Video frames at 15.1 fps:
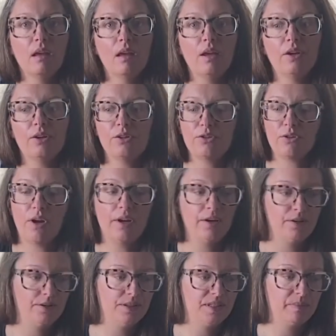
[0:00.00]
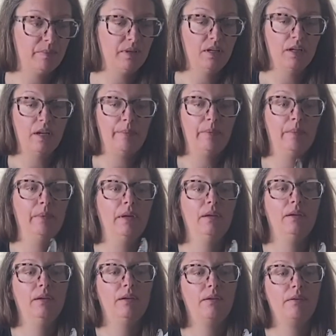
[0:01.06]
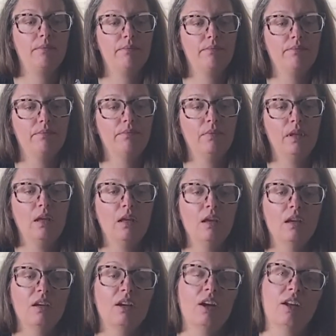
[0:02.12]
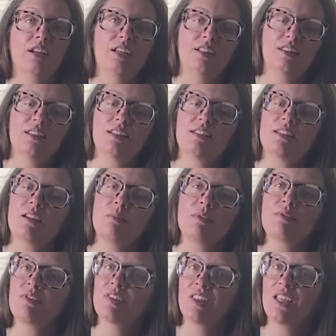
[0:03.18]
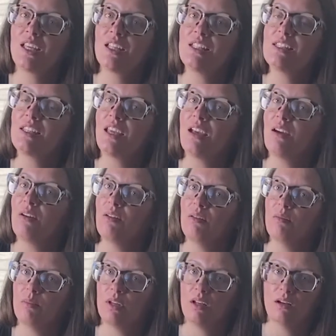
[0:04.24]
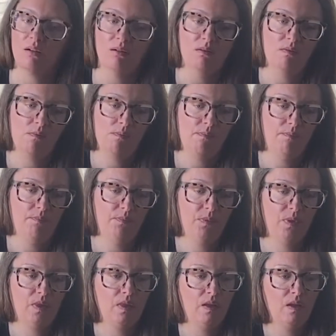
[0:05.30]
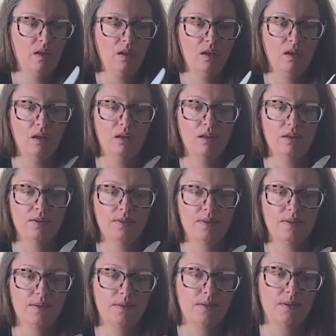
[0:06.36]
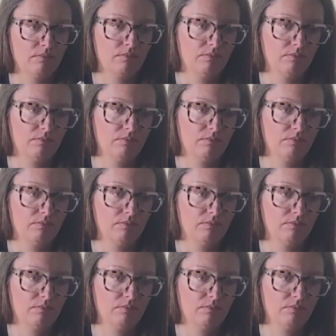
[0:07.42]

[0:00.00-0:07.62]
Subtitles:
hair dryer and speed it up a bit here. Gotta get this done before the kids get home, you know. So,